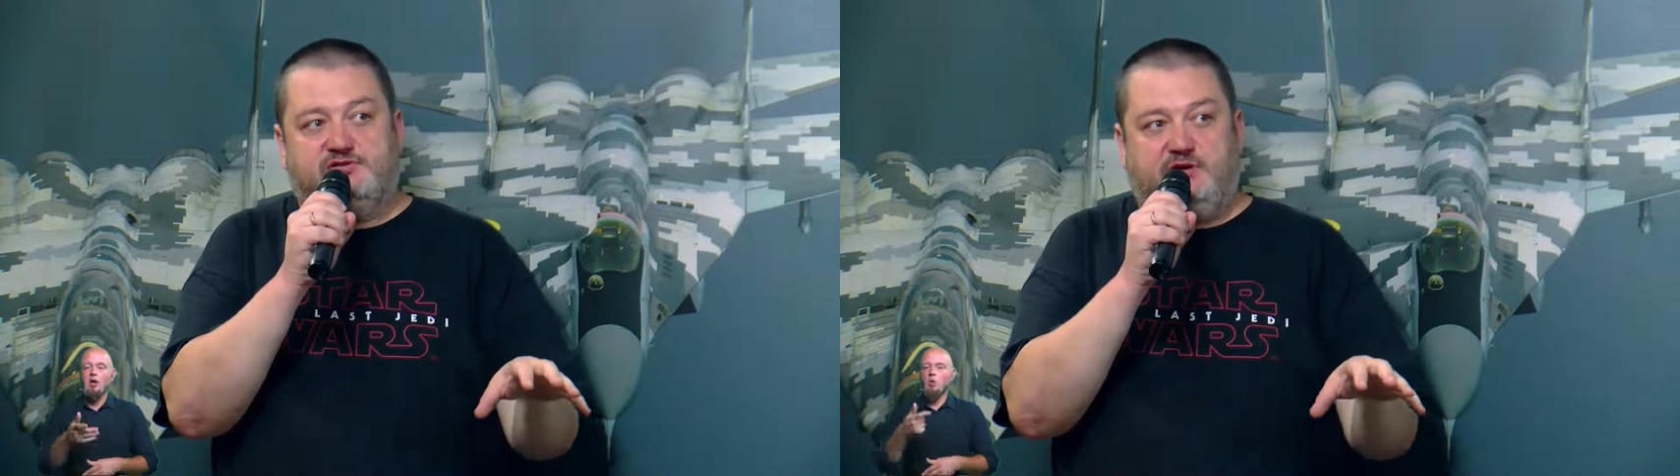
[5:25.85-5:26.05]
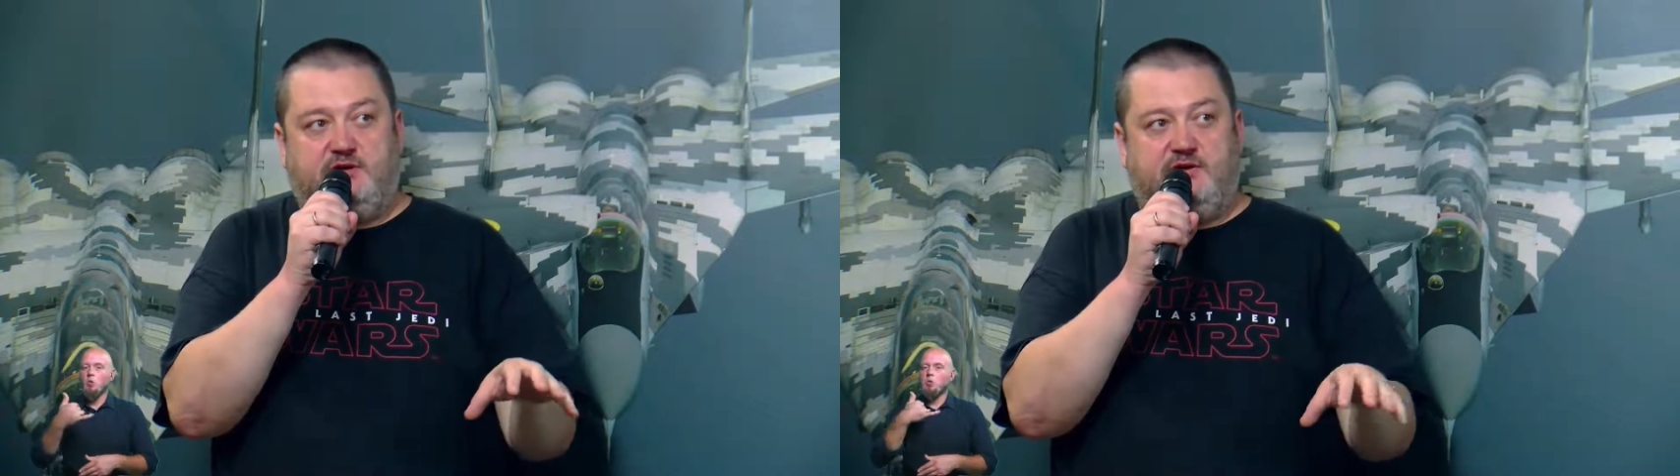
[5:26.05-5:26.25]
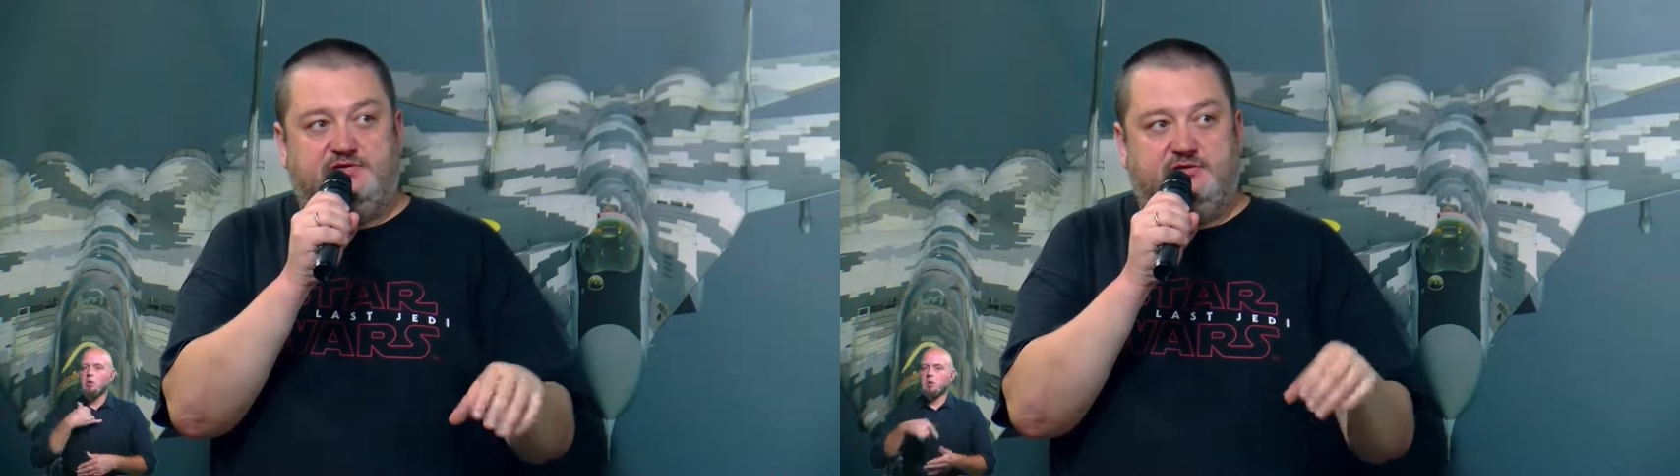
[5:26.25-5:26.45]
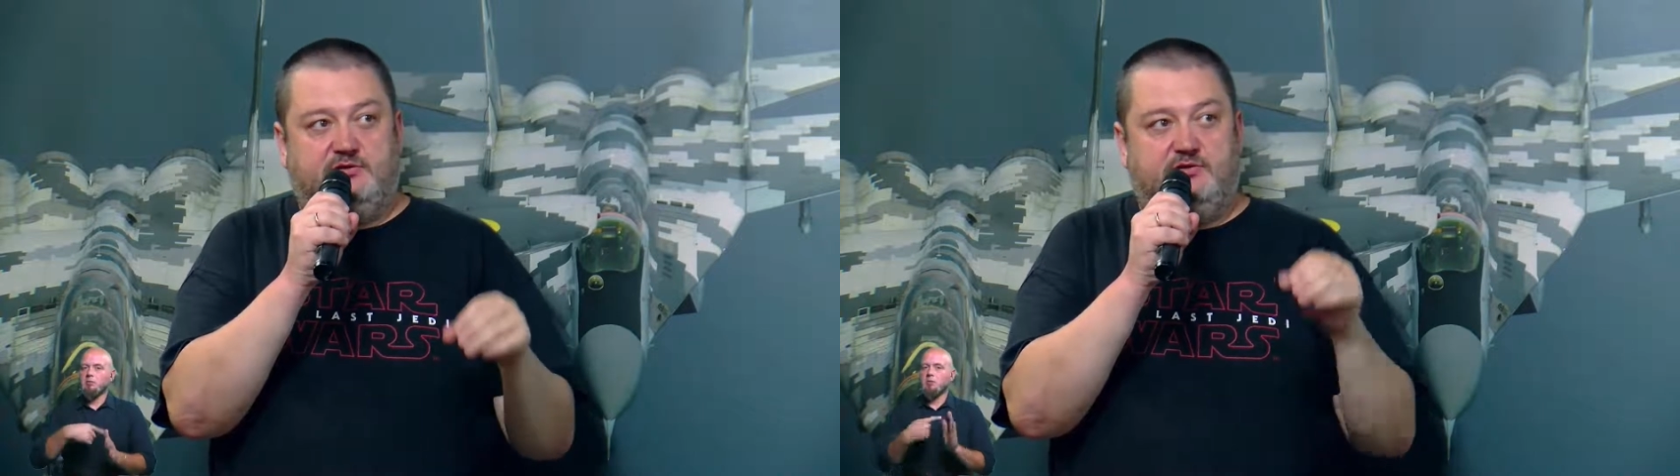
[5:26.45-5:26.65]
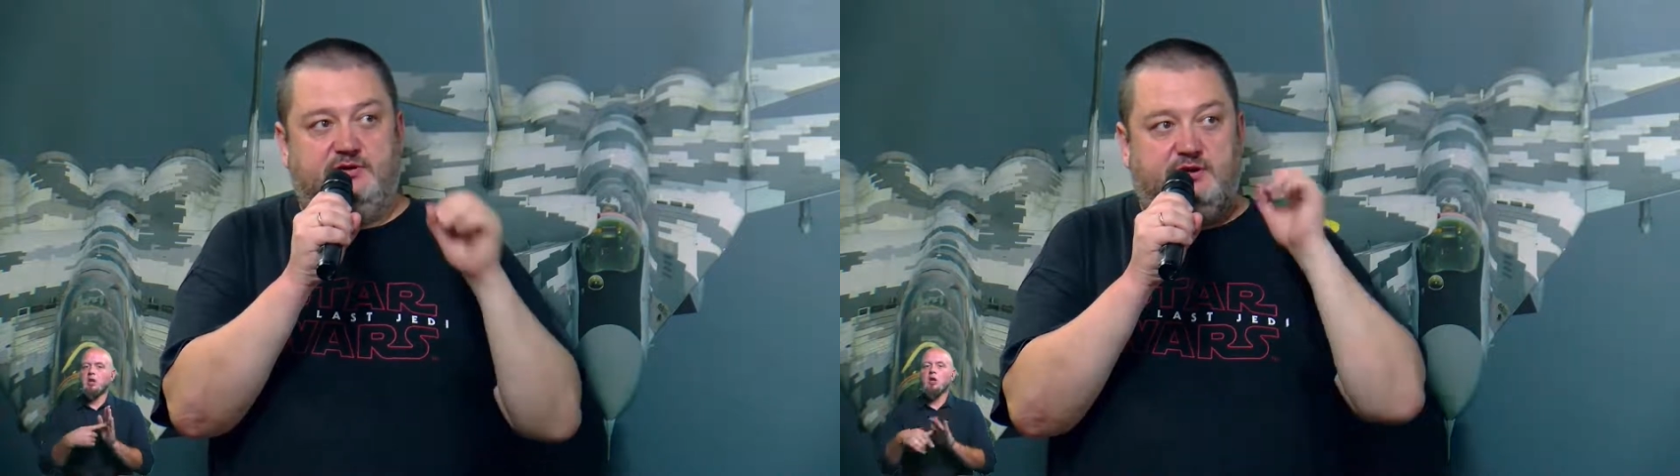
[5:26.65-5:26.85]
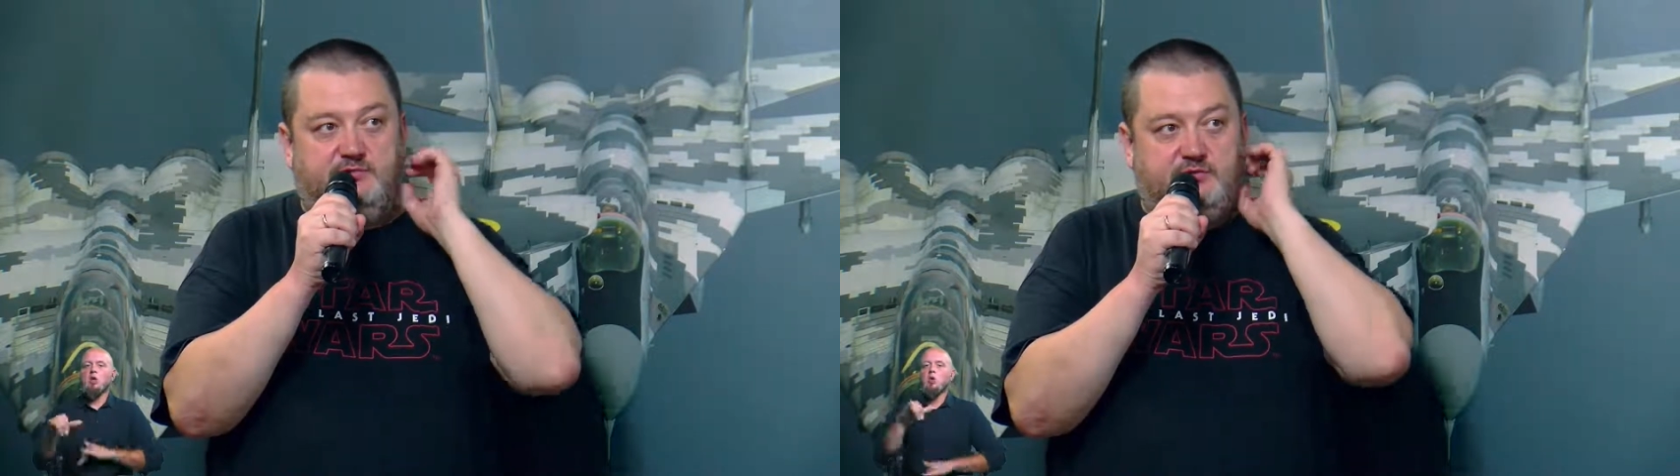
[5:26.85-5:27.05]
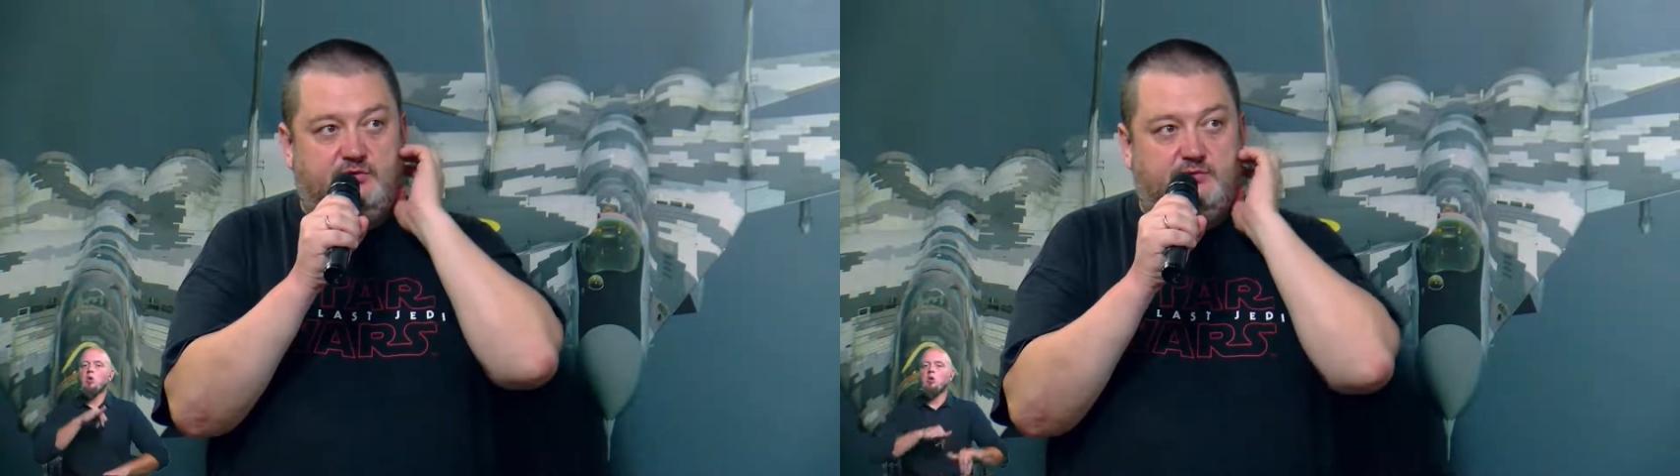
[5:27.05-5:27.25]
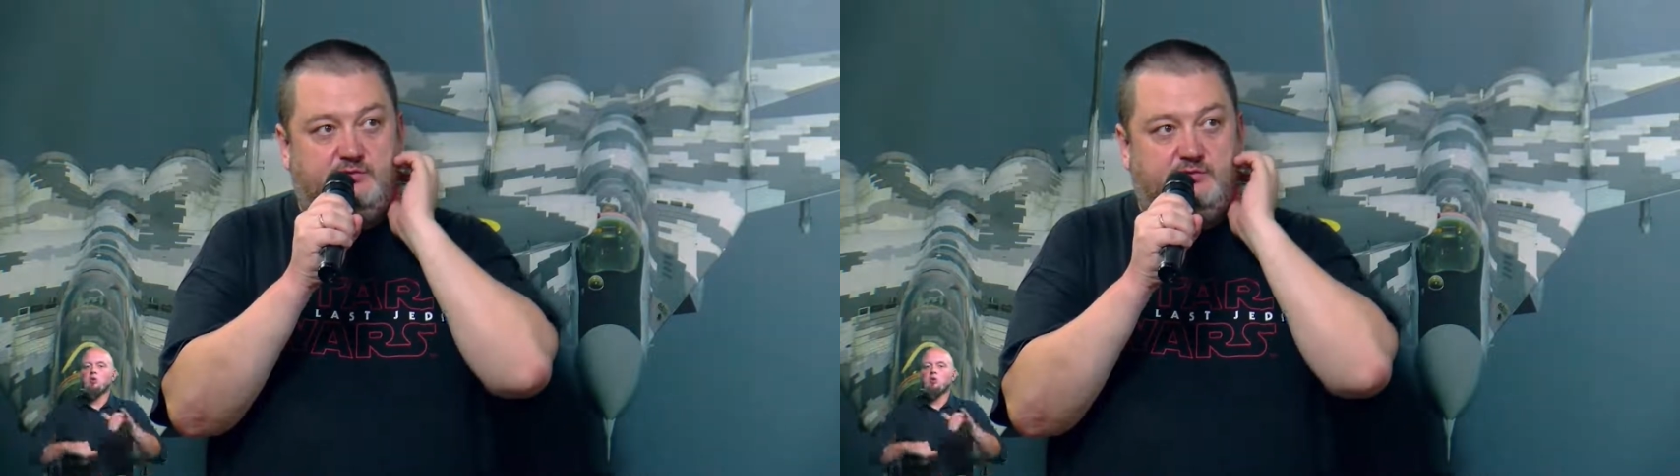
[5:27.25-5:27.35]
good place to stay.